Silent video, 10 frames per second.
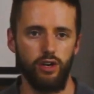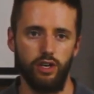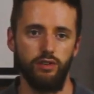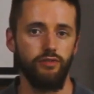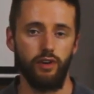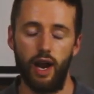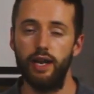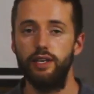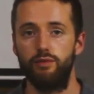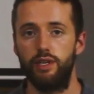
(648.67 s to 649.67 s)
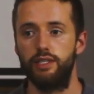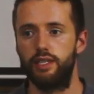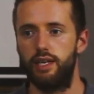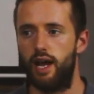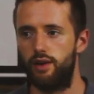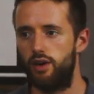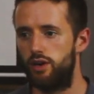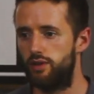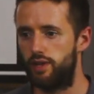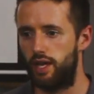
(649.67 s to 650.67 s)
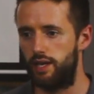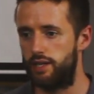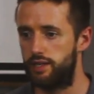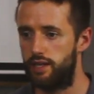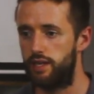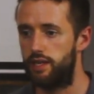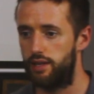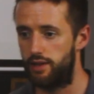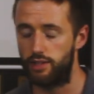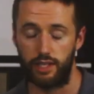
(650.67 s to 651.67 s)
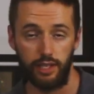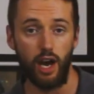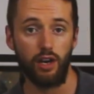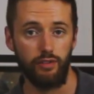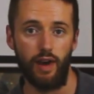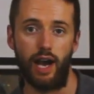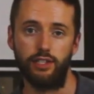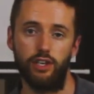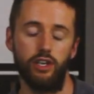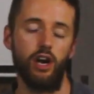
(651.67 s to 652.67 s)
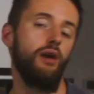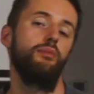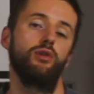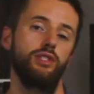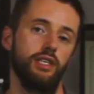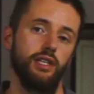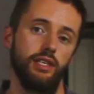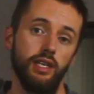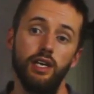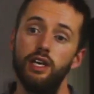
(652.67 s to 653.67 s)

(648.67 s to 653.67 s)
or for any reason at all, there's a yuck factor to composting that